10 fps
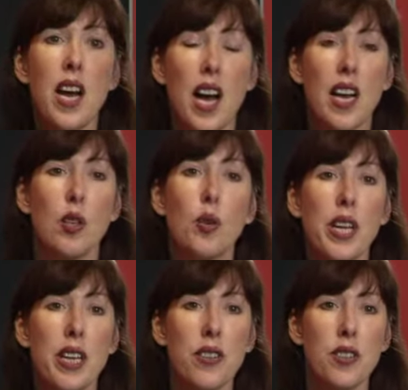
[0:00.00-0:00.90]
are
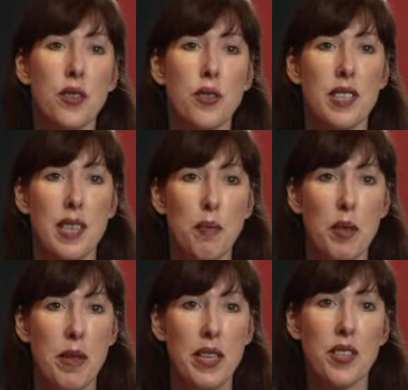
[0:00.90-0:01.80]
looking to
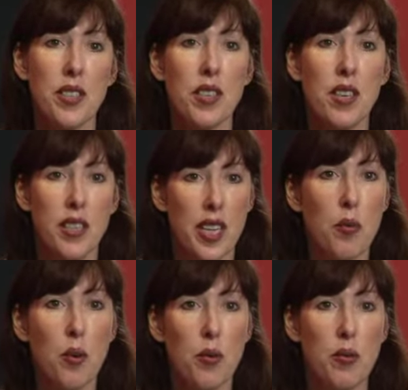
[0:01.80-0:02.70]
supplement their
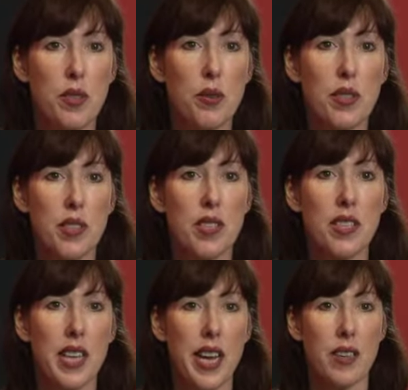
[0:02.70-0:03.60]
water
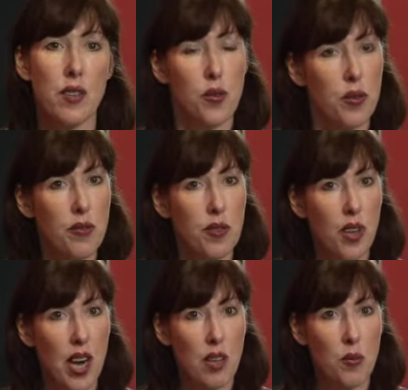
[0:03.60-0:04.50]
resources and drill for
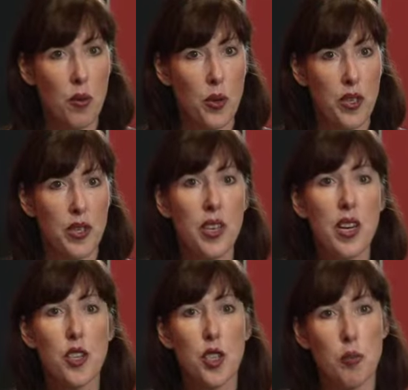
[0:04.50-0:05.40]
groundwater
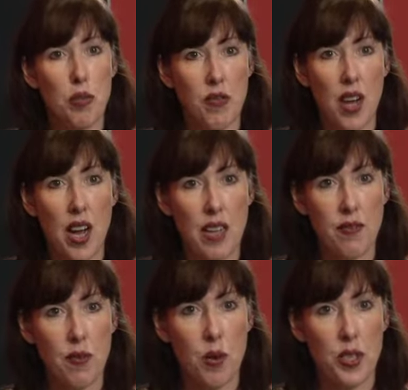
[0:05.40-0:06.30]
to provide
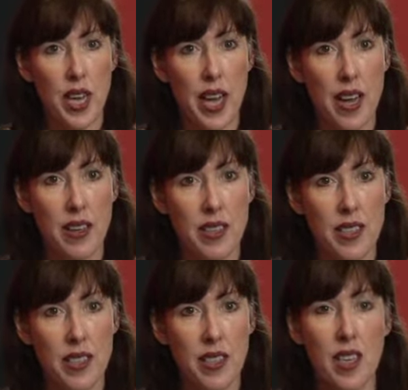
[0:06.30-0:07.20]
for
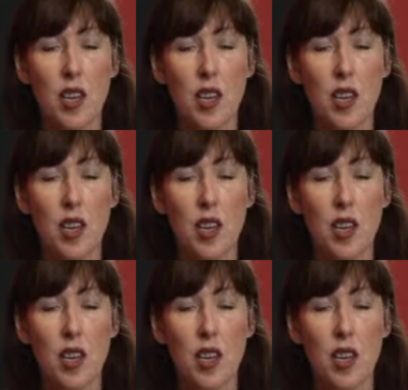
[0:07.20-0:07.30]
towns.